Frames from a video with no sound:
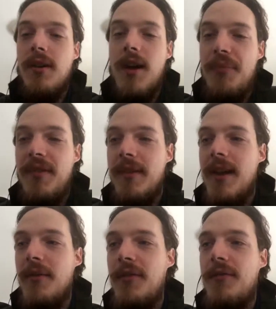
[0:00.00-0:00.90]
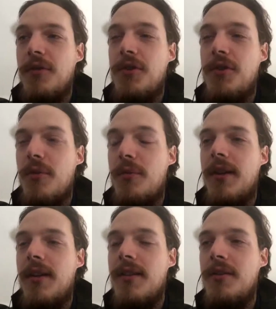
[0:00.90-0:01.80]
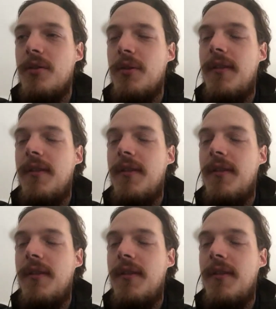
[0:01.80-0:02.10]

Ups and downs for Gjør, but you know, it's